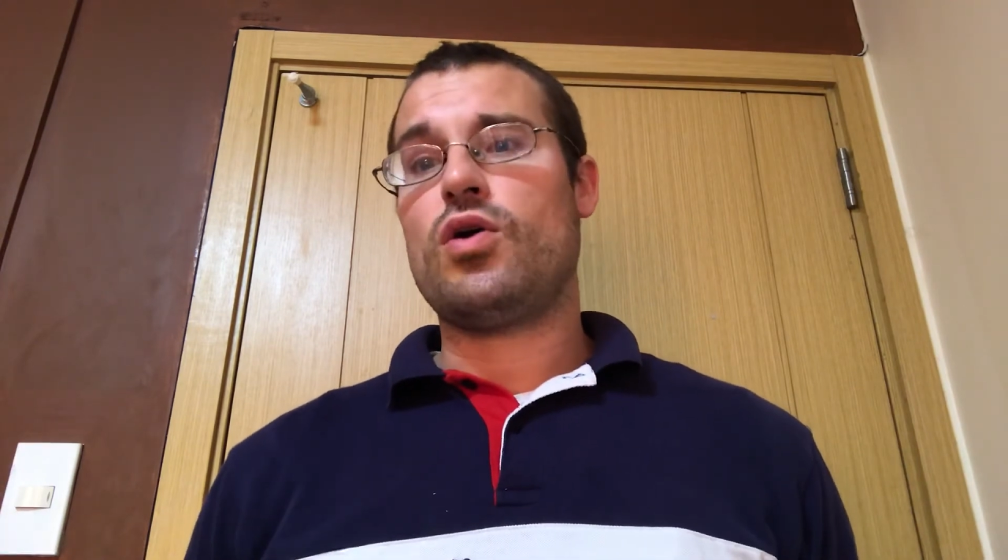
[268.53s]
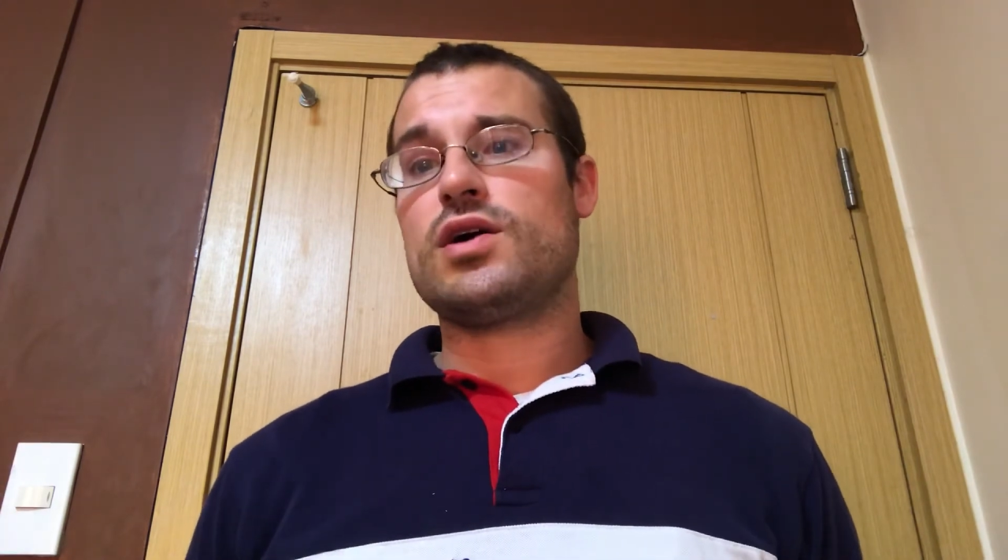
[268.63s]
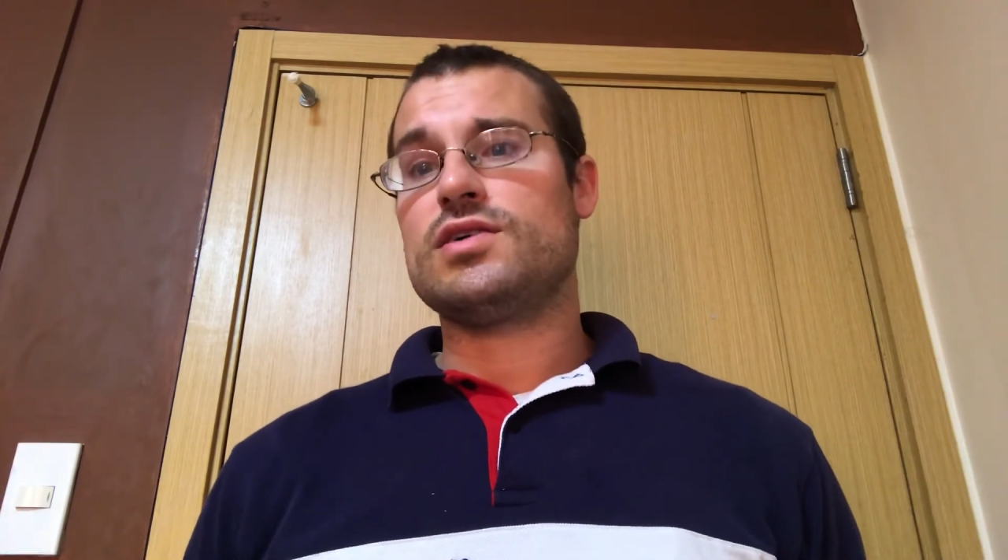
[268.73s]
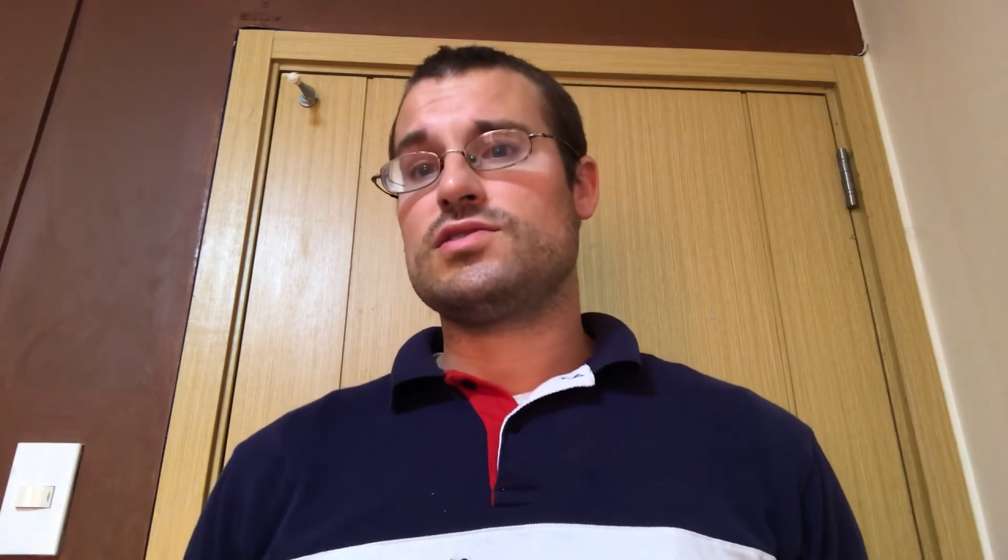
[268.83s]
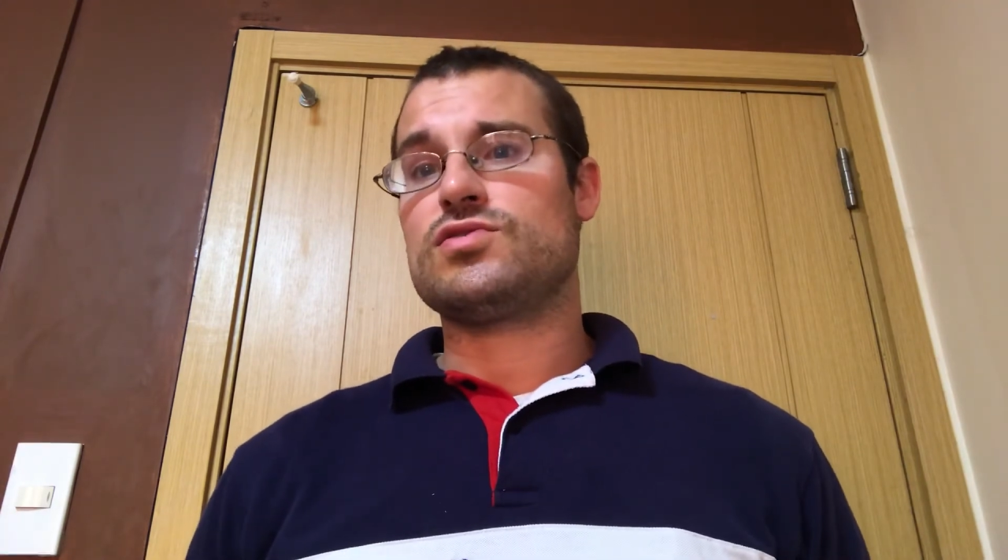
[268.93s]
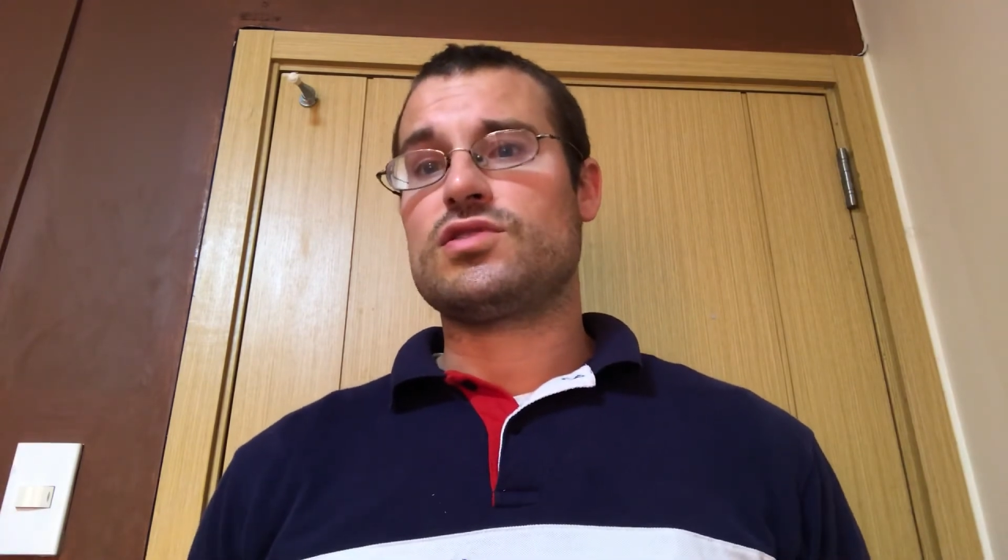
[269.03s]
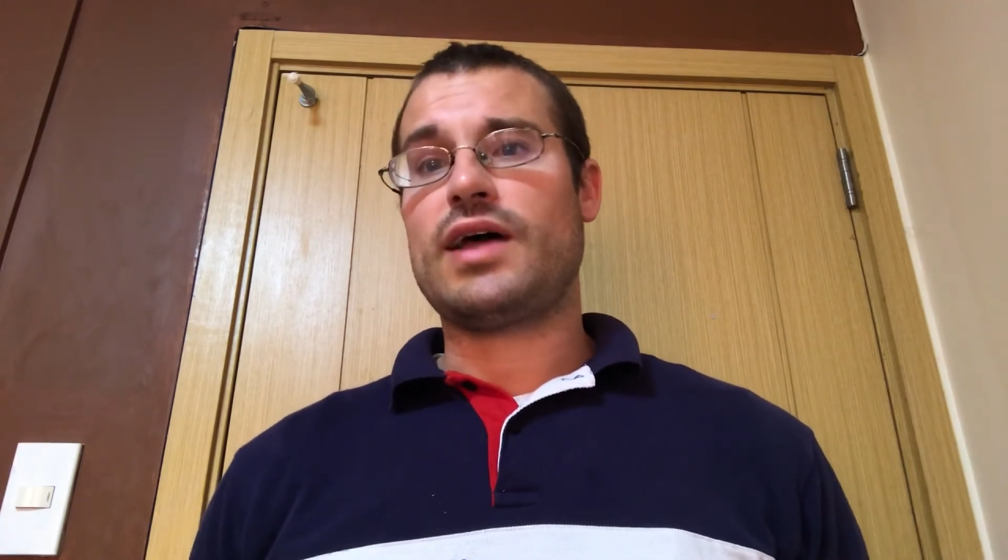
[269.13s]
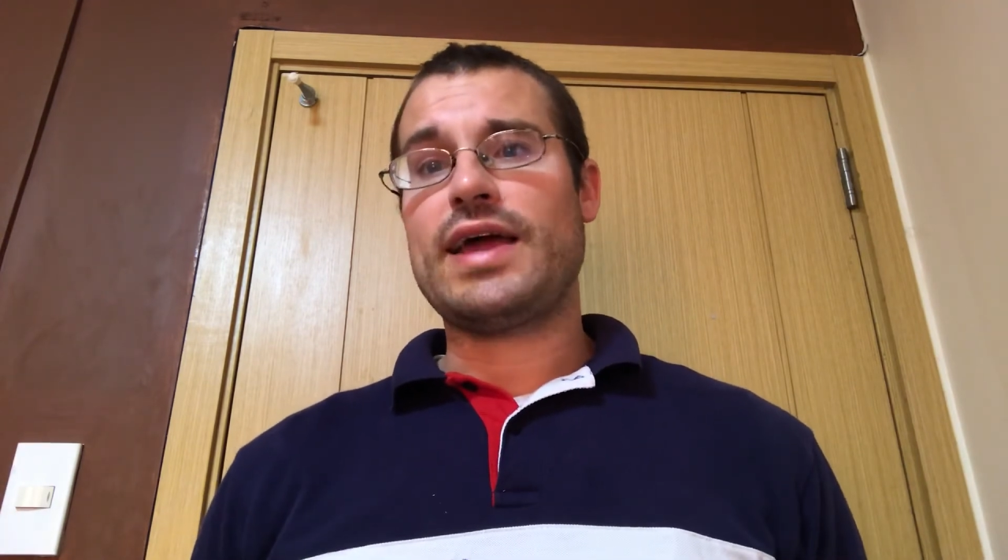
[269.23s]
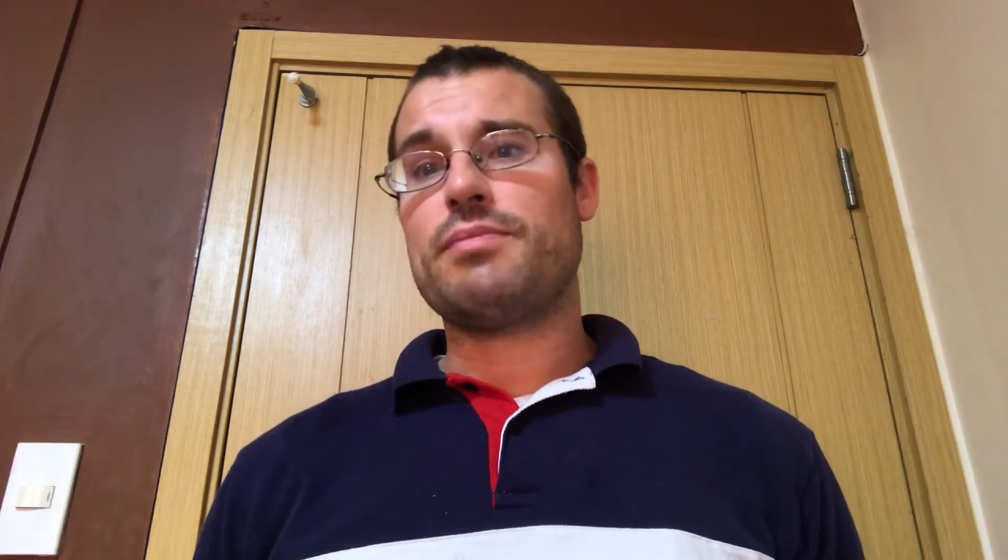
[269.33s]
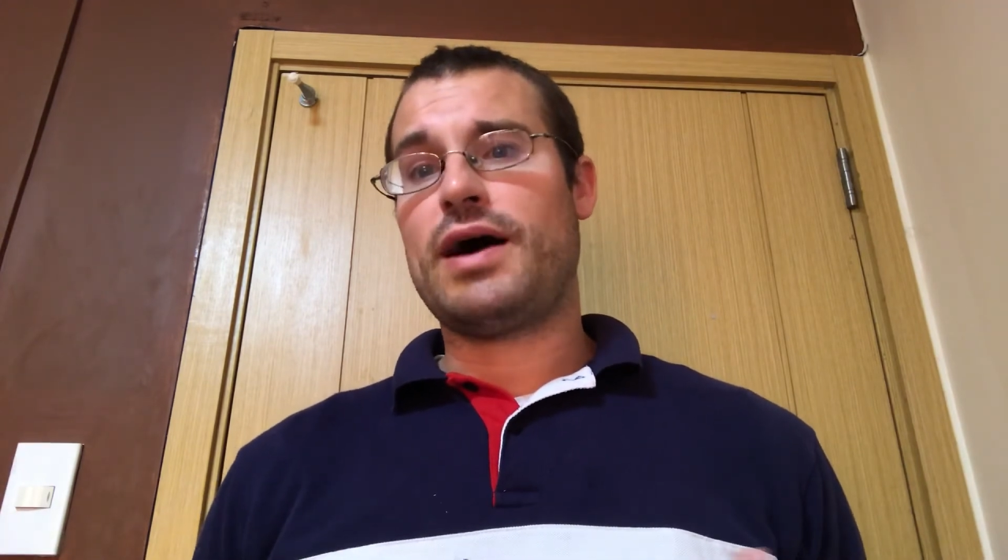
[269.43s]
because there's
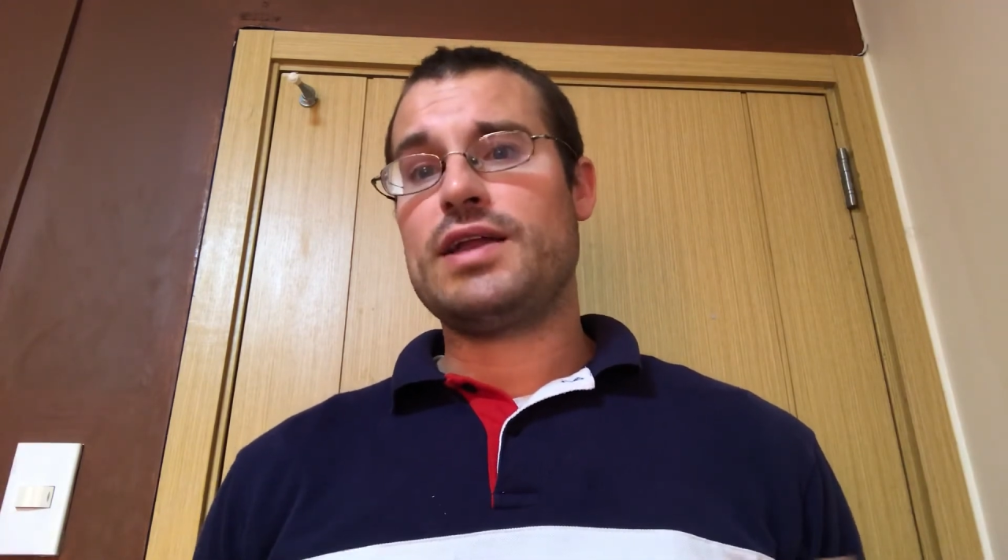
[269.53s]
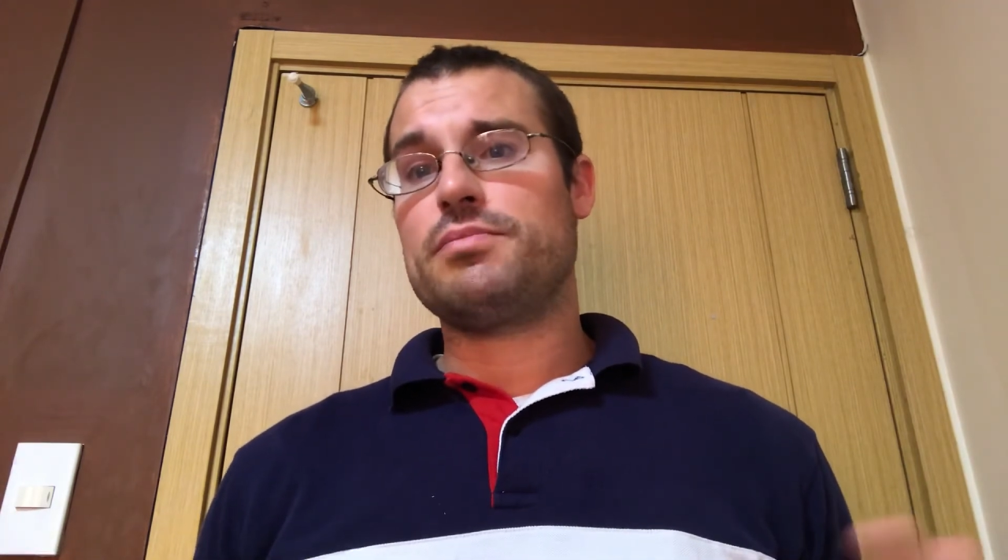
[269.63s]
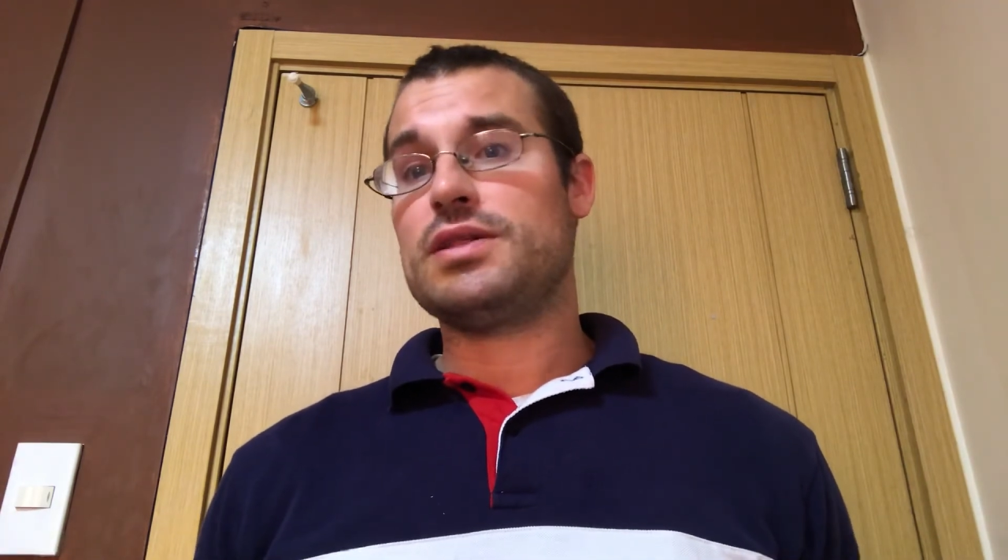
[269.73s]
like-minded